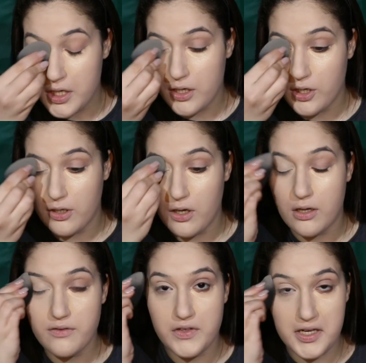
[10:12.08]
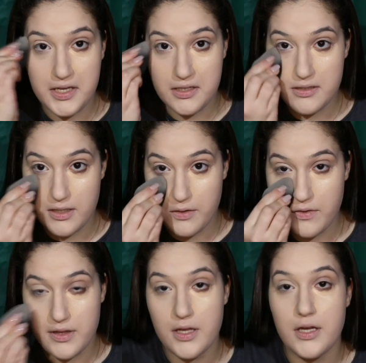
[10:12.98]
her confidence and
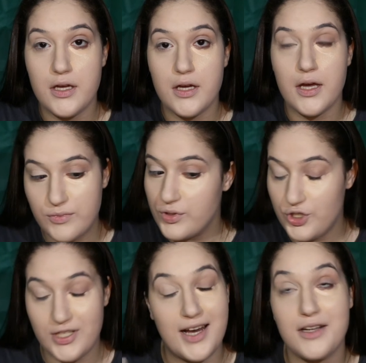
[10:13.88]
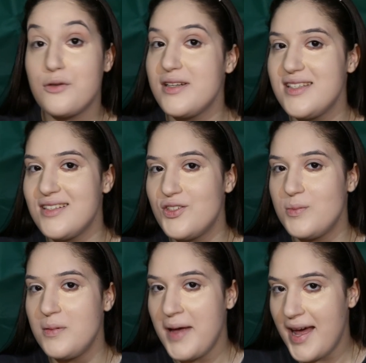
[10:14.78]
everything. She had a reason to
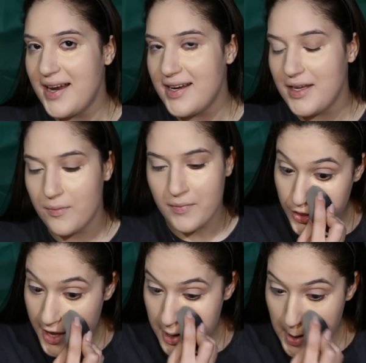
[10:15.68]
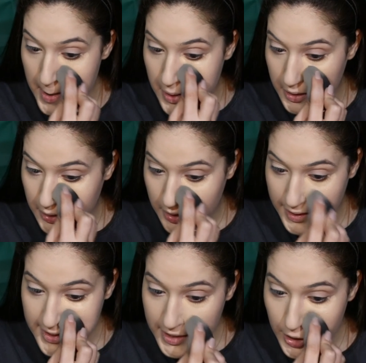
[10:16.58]
be mad at him. Then
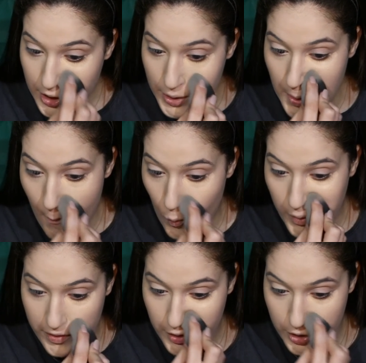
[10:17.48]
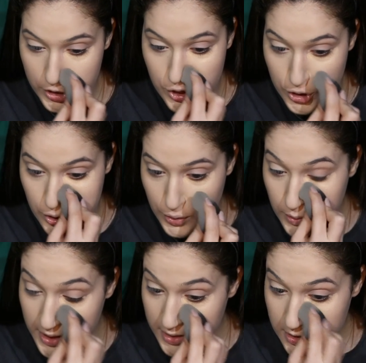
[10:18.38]
later with her
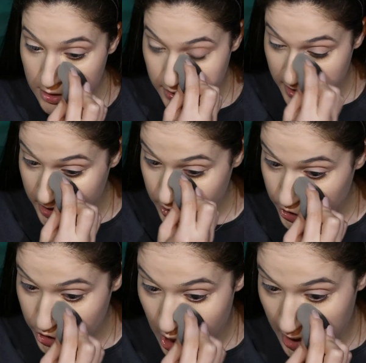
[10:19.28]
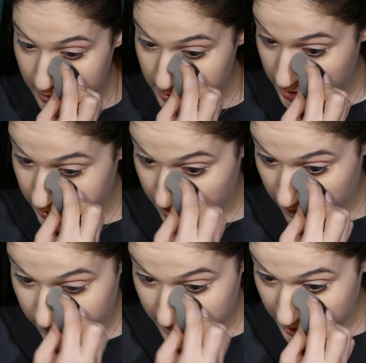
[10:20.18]
students, they shot
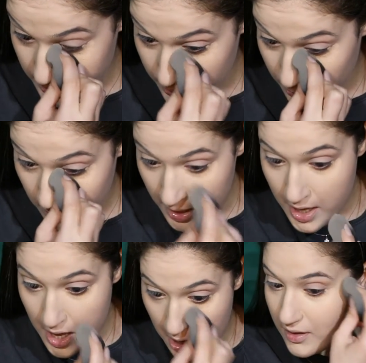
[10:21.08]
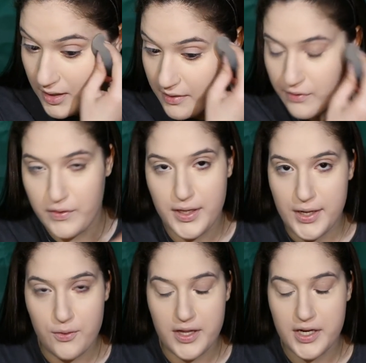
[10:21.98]
a video, the
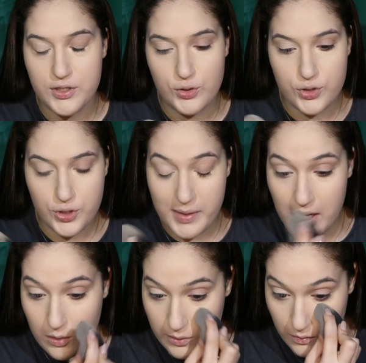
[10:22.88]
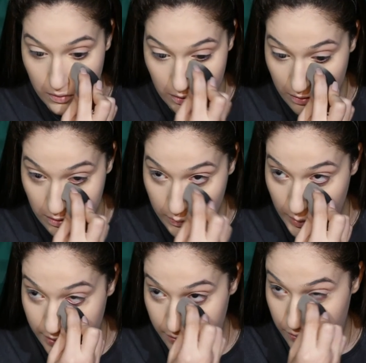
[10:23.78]
video that I told you about
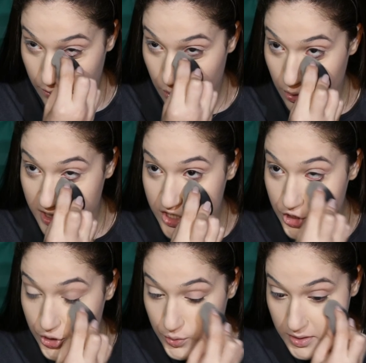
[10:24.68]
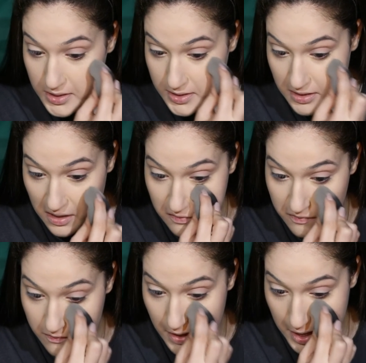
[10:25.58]
with orange juice and
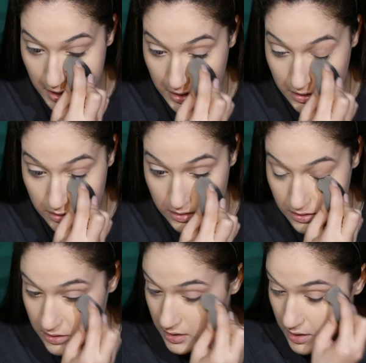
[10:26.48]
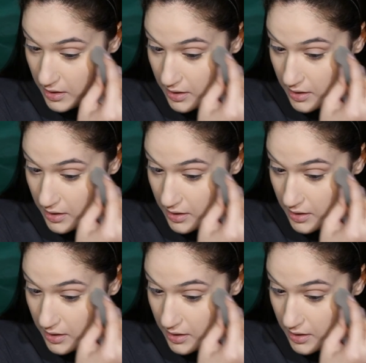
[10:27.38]
stuff. And